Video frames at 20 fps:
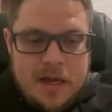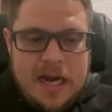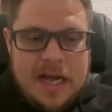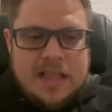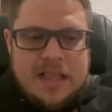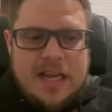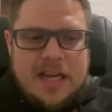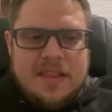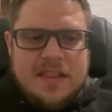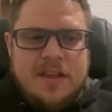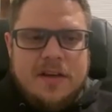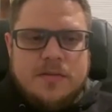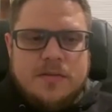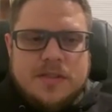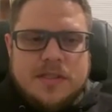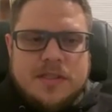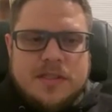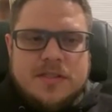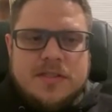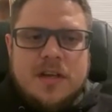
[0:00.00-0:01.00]
I like those
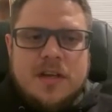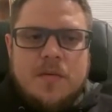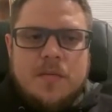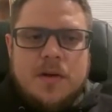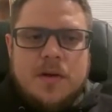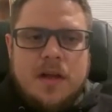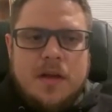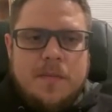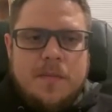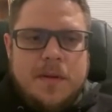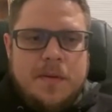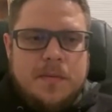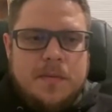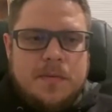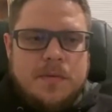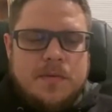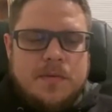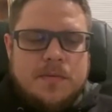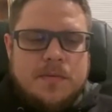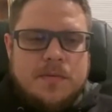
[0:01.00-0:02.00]
in the summer. A lot of
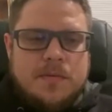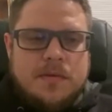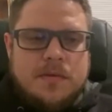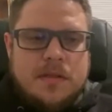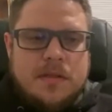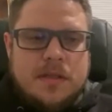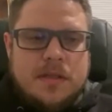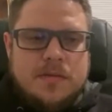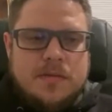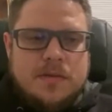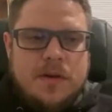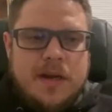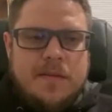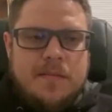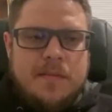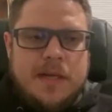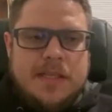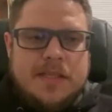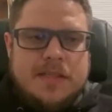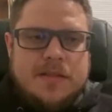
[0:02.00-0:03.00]
people, those
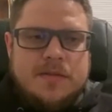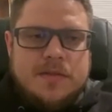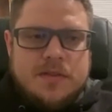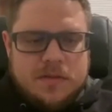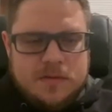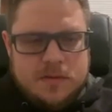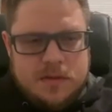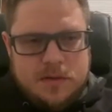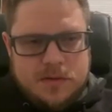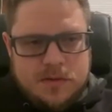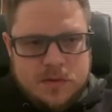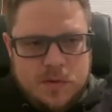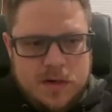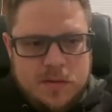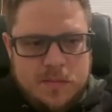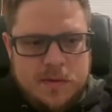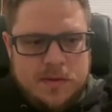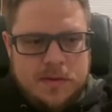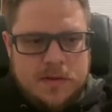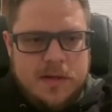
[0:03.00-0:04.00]
crankbaits, those
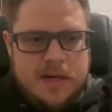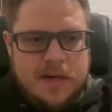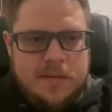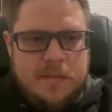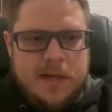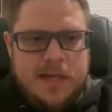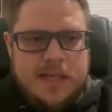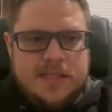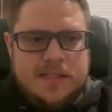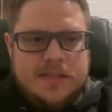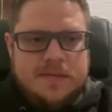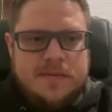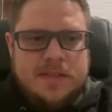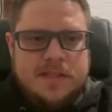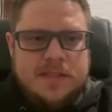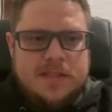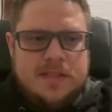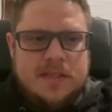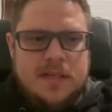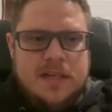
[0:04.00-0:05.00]
square bill crankbaits. If
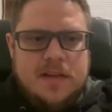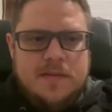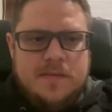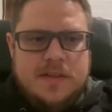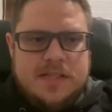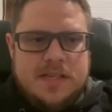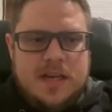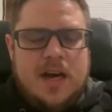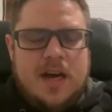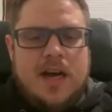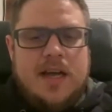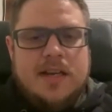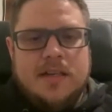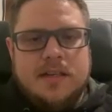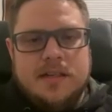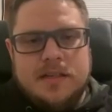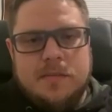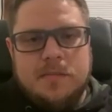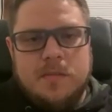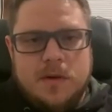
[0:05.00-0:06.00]
it's hot,
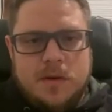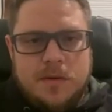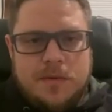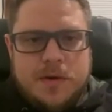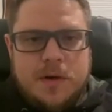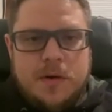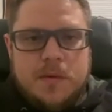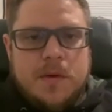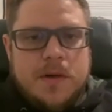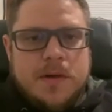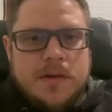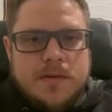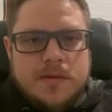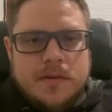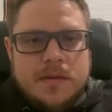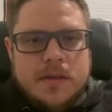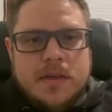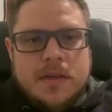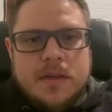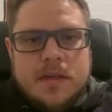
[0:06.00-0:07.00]
I'm gonna go throw one.
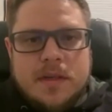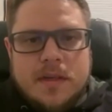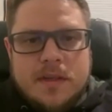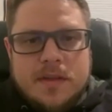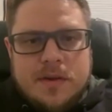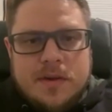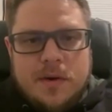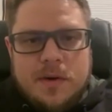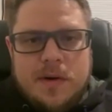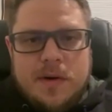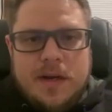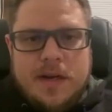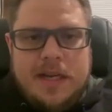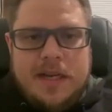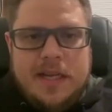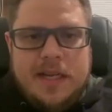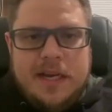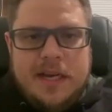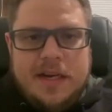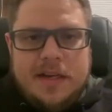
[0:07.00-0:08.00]
Throw it around any
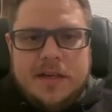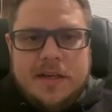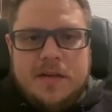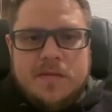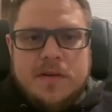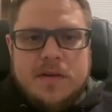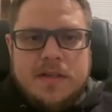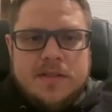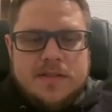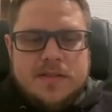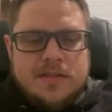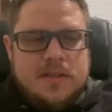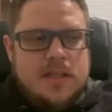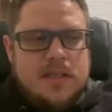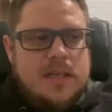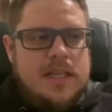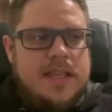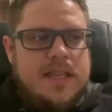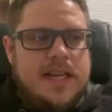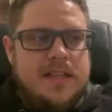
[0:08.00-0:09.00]
kind of cover because
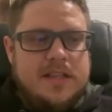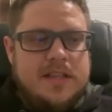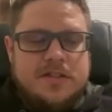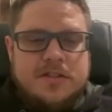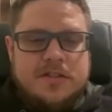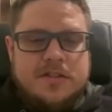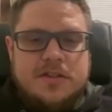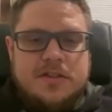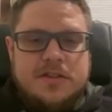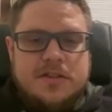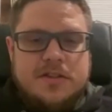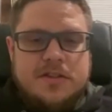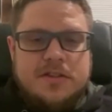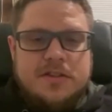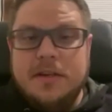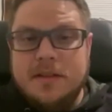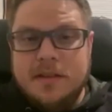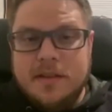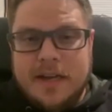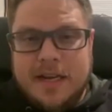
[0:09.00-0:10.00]
anything that's green
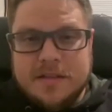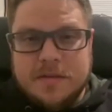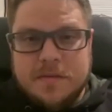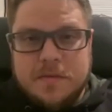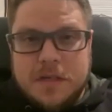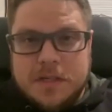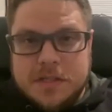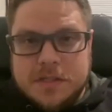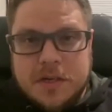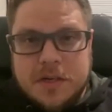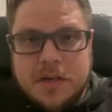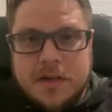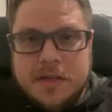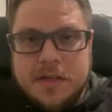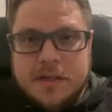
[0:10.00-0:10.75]
has a fish on it.